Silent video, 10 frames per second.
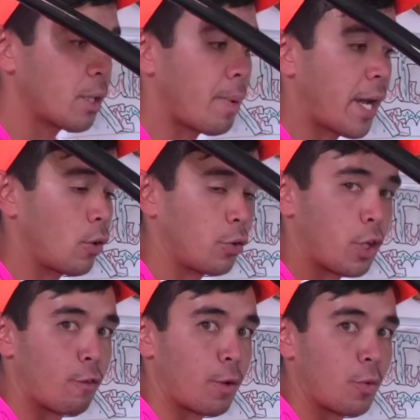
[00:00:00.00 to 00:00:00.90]
the paddle to
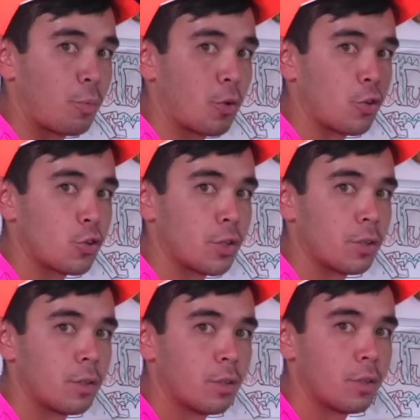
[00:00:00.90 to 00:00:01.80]
go from this
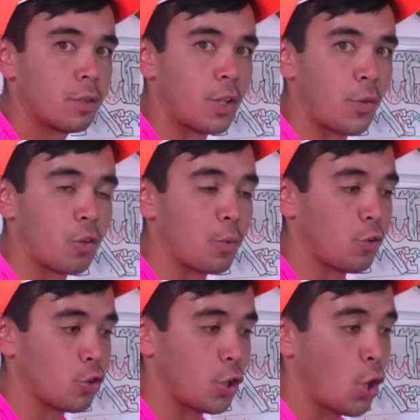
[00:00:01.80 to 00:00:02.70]
position to this
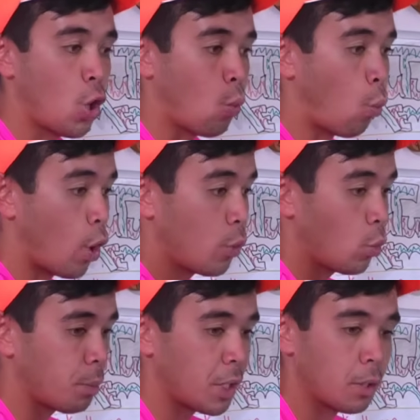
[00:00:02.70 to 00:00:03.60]
position. One
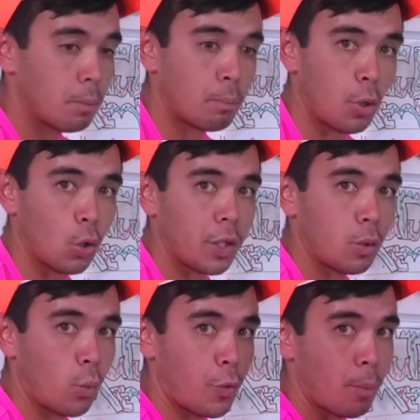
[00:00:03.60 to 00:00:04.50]
would be
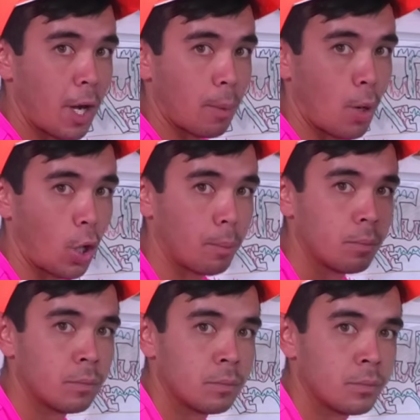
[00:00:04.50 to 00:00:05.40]
pulling with your bottom arm,
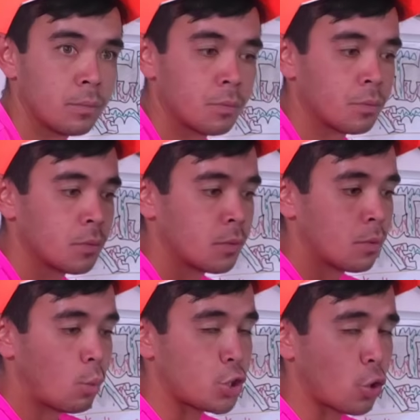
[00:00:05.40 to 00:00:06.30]

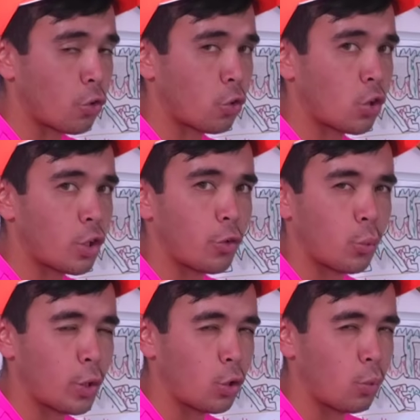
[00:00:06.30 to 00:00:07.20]
which also solves the
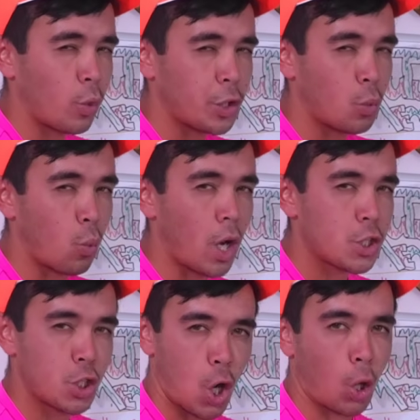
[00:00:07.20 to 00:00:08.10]
riddle when you
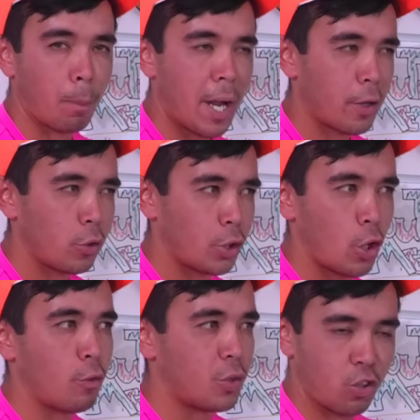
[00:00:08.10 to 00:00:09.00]
watch an arm paddler
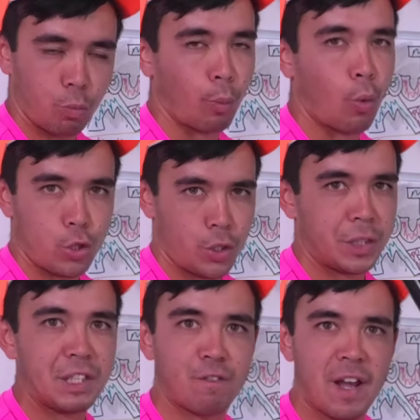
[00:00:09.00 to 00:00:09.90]
go
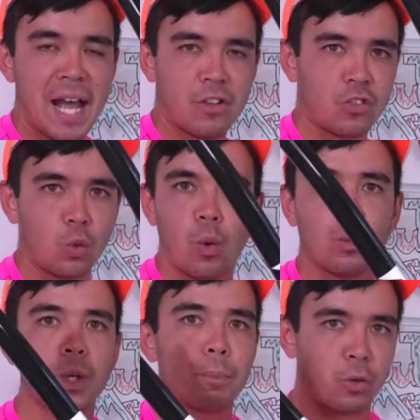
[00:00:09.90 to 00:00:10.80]
disproportionately fast to what
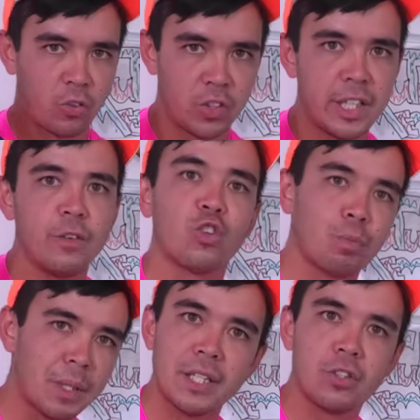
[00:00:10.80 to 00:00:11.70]
we perceive
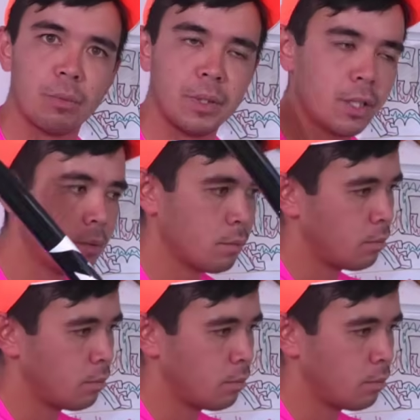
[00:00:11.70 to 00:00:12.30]
speed to be.